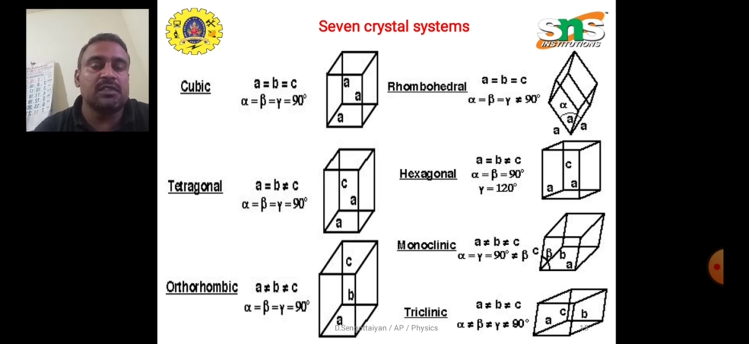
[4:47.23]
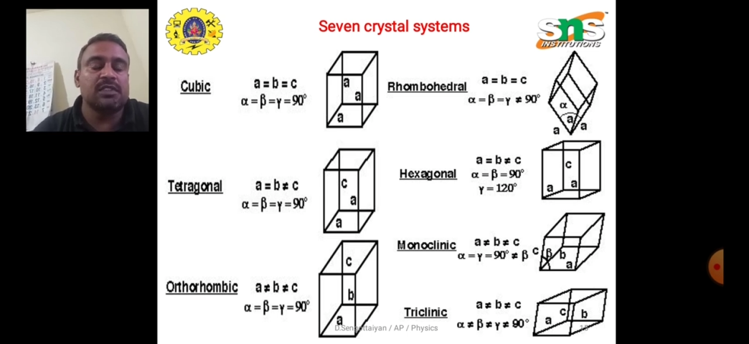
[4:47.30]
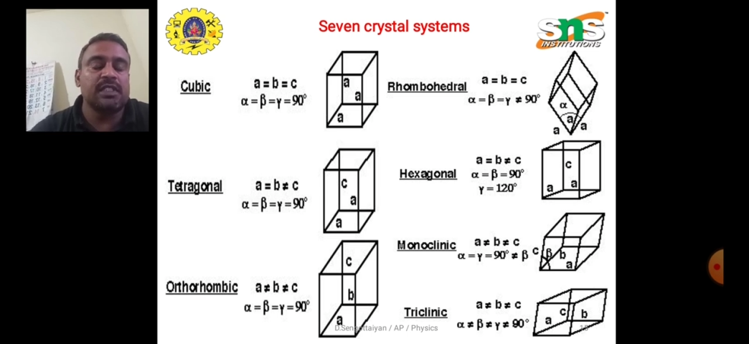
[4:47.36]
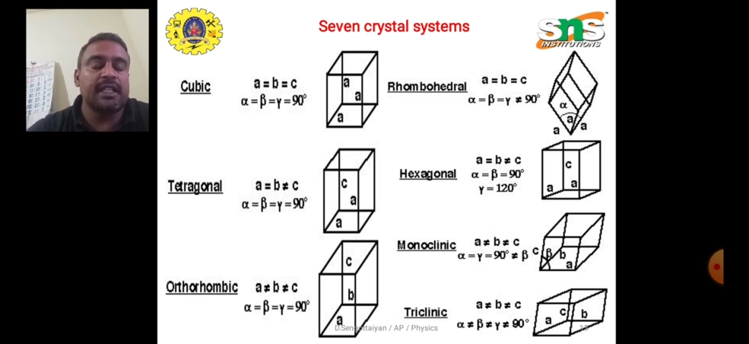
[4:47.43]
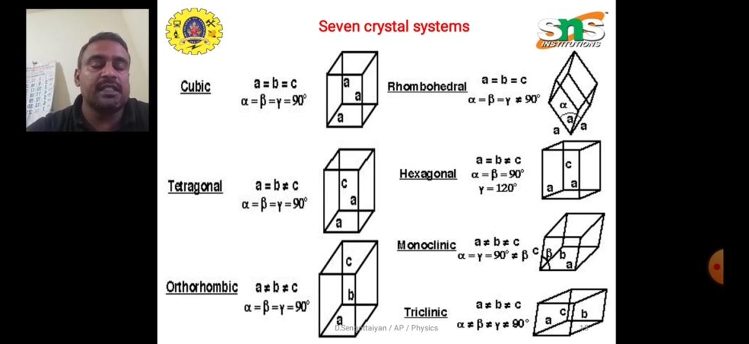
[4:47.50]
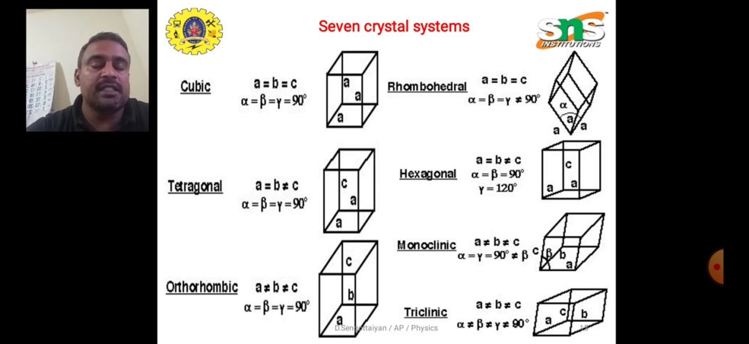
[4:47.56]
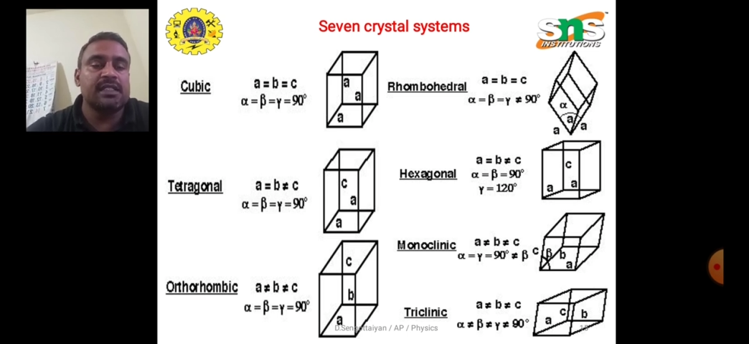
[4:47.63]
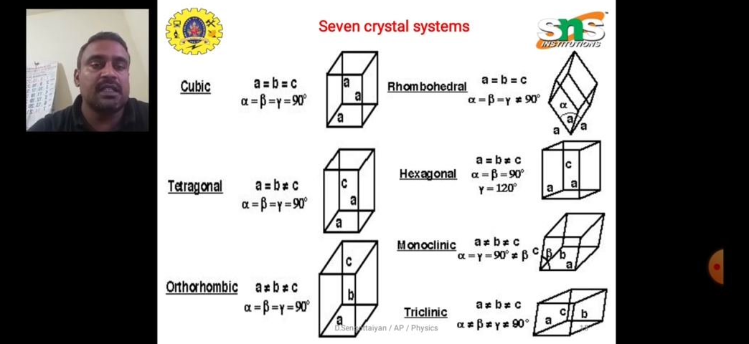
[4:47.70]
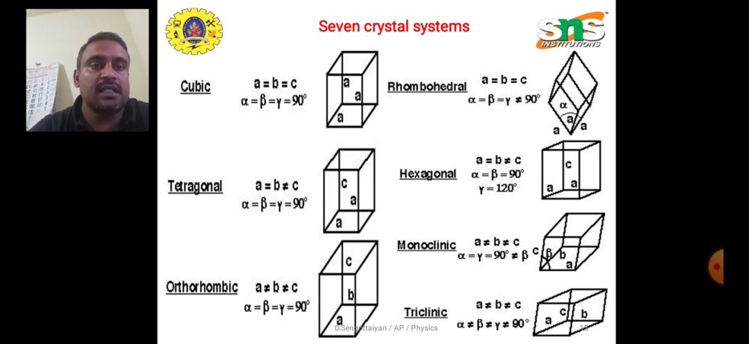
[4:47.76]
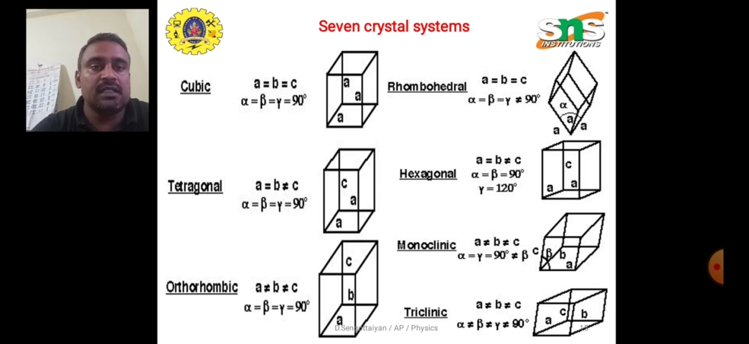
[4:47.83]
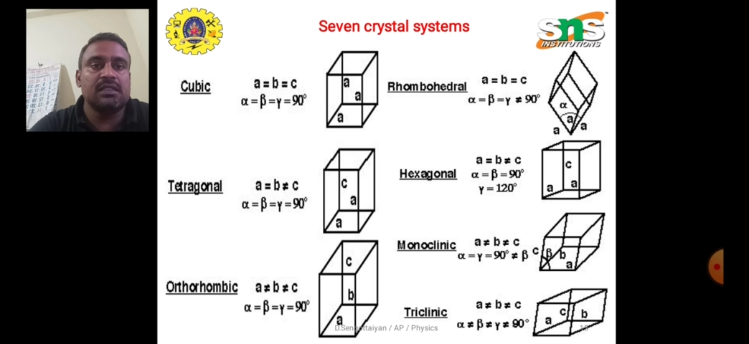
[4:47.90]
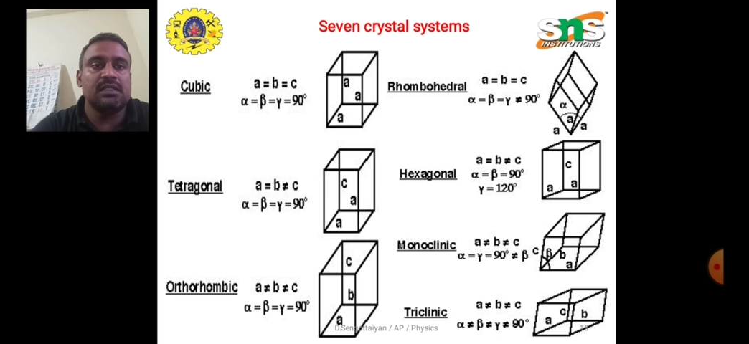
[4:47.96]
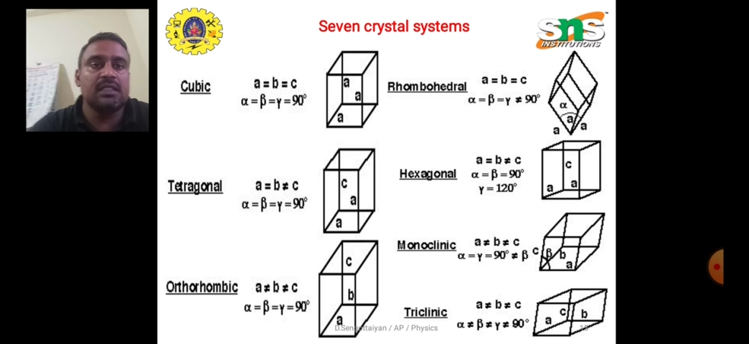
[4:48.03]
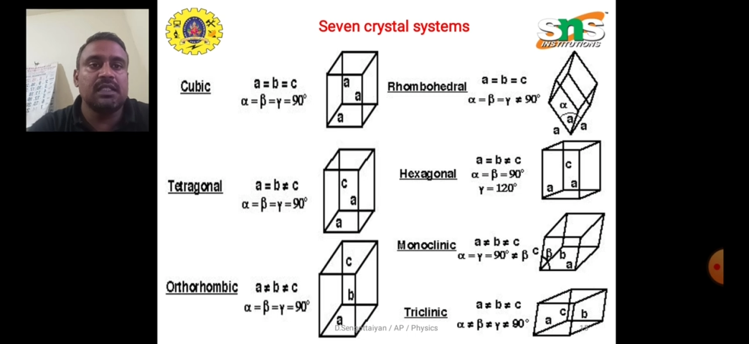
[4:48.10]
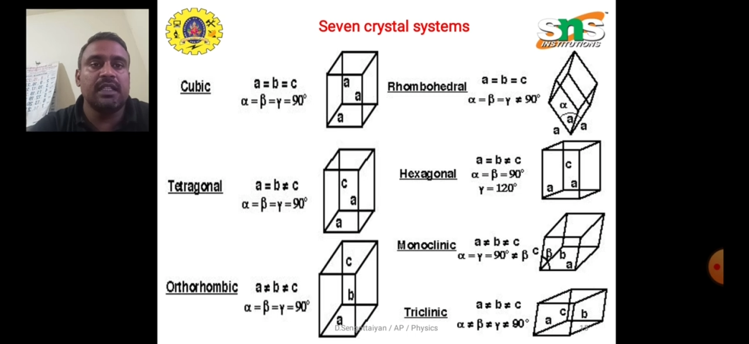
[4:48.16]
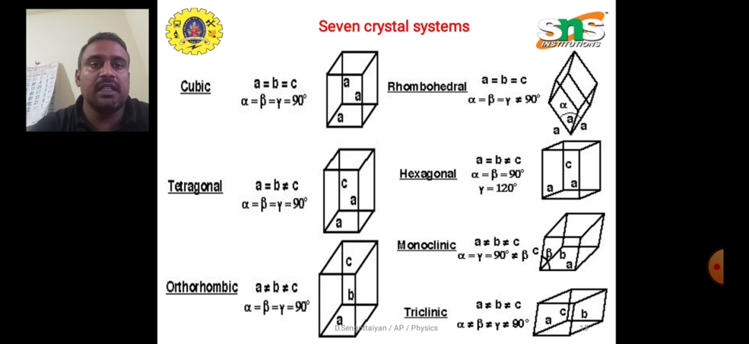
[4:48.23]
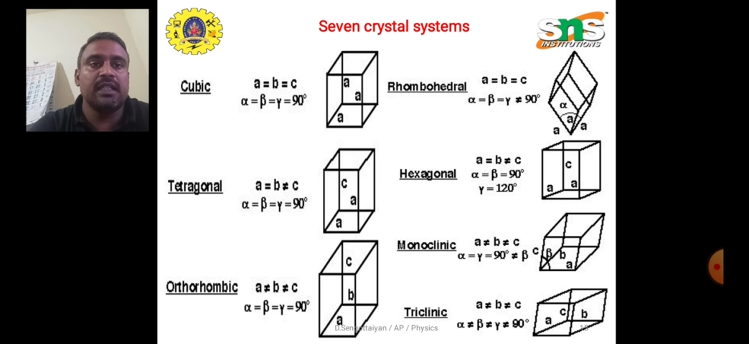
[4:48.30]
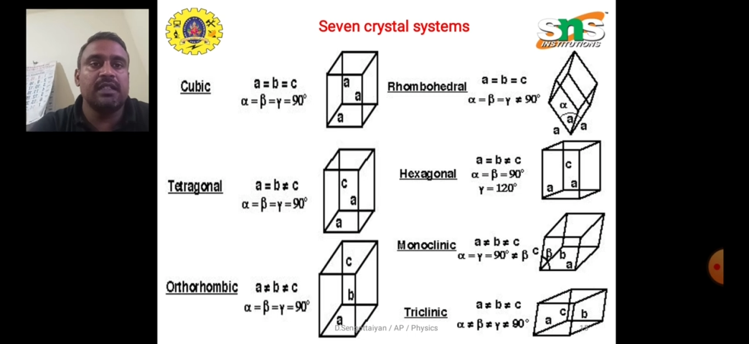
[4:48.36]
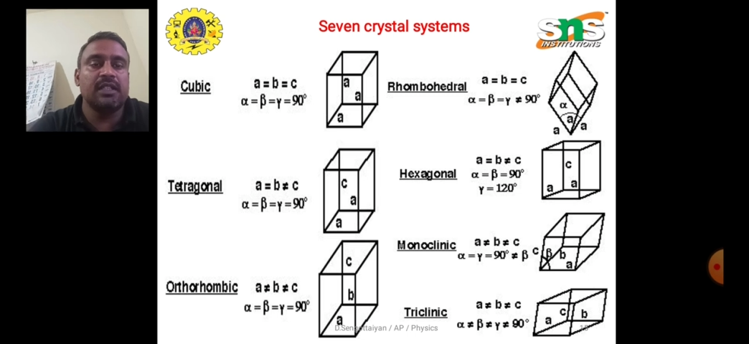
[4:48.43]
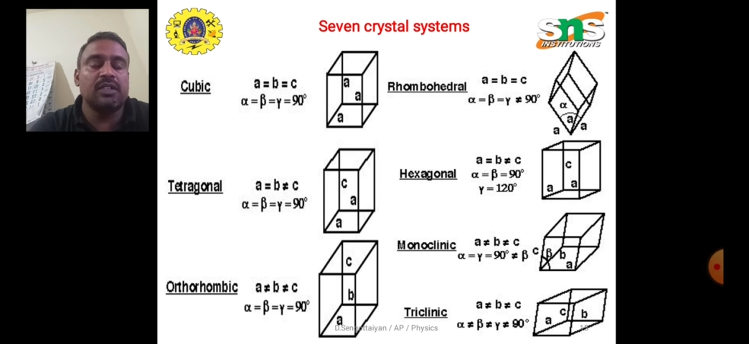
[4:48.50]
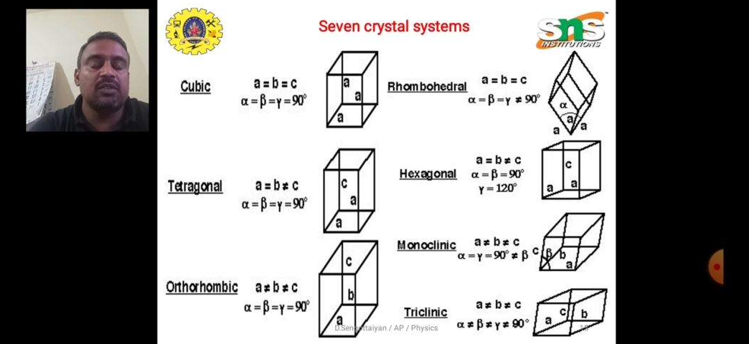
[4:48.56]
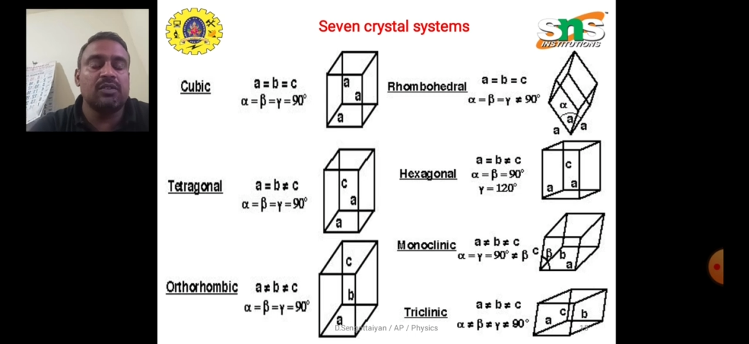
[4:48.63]
the axial length a
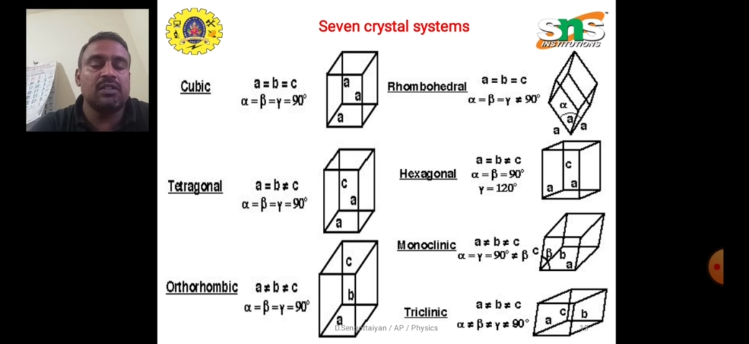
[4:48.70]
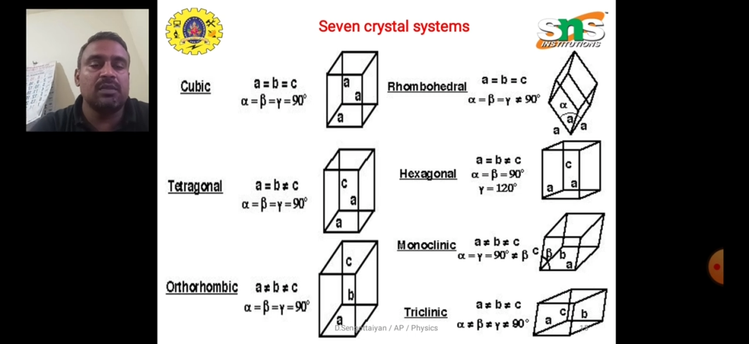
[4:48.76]
equal